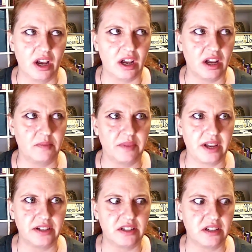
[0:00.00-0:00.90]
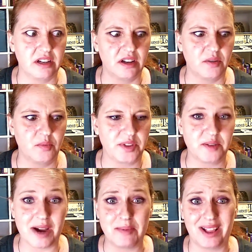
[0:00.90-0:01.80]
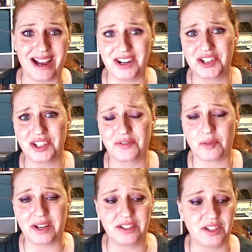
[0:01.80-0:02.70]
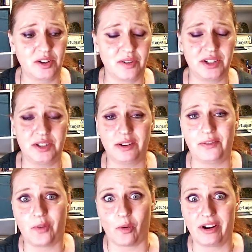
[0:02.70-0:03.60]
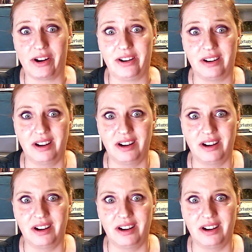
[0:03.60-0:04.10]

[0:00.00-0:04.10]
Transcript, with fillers: Um, and what the Bible actually forbids is going to a foreign